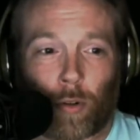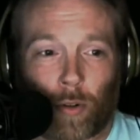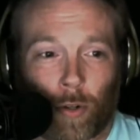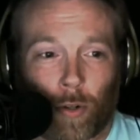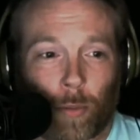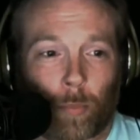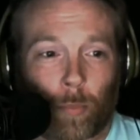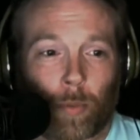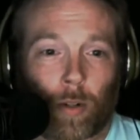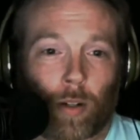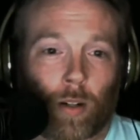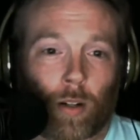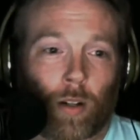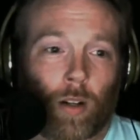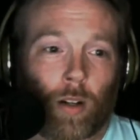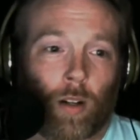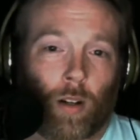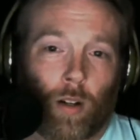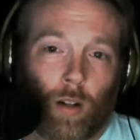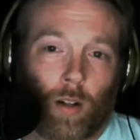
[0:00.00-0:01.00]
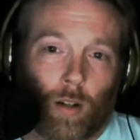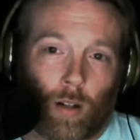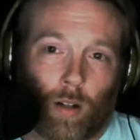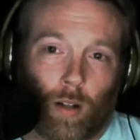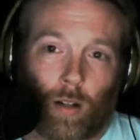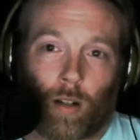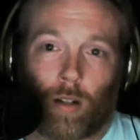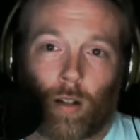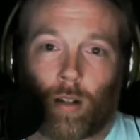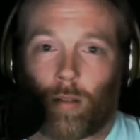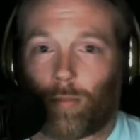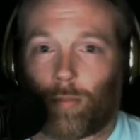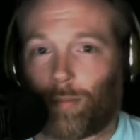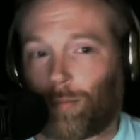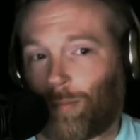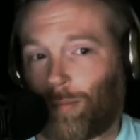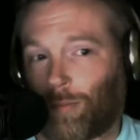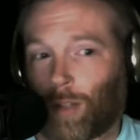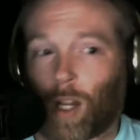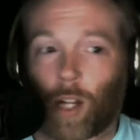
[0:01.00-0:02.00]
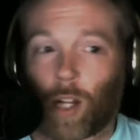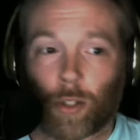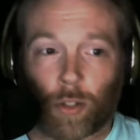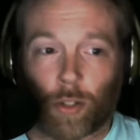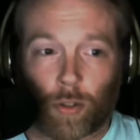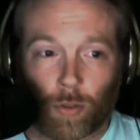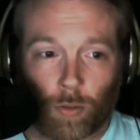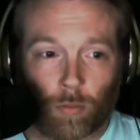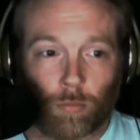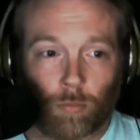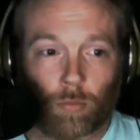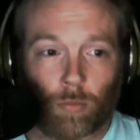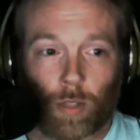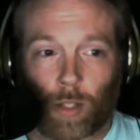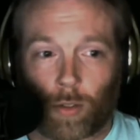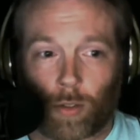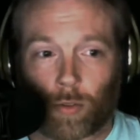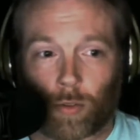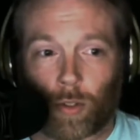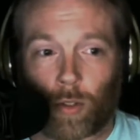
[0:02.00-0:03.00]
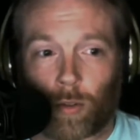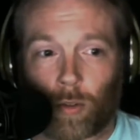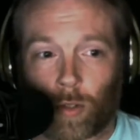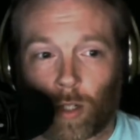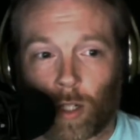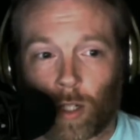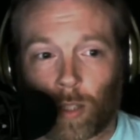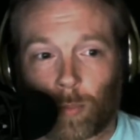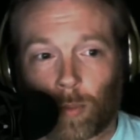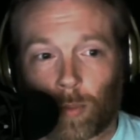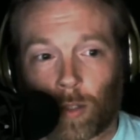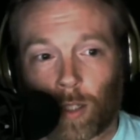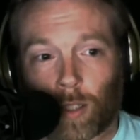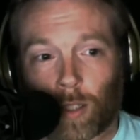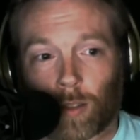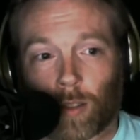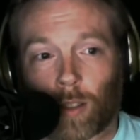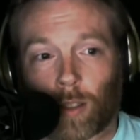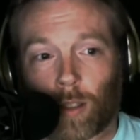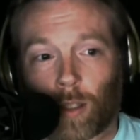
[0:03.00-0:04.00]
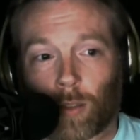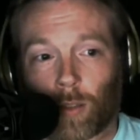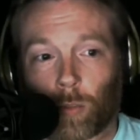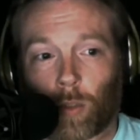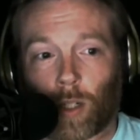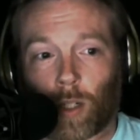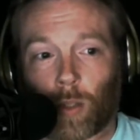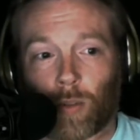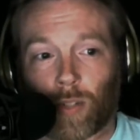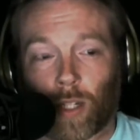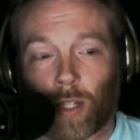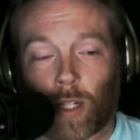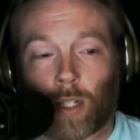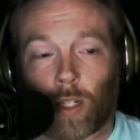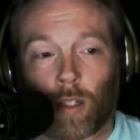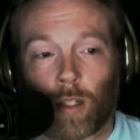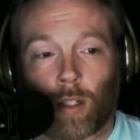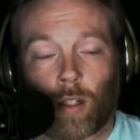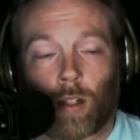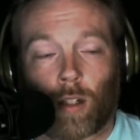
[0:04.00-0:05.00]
Nuremberg, Landstuhl. Landstuhl's a huge hospital out there. That's where I was at.